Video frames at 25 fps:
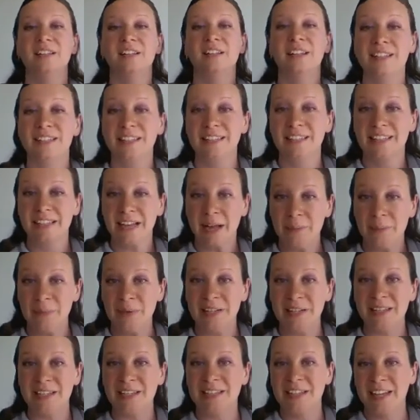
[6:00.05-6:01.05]
He's
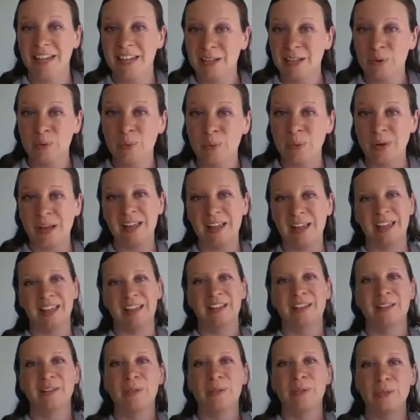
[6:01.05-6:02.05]
coming to take
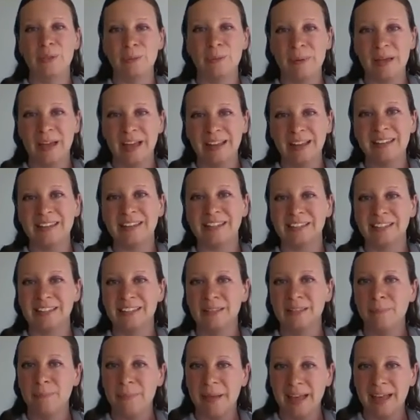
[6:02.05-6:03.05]
away the badness,
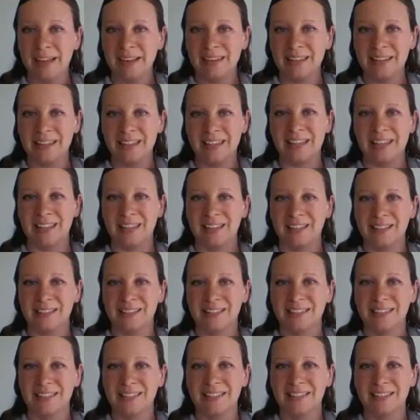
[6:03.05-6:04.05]
the bad things.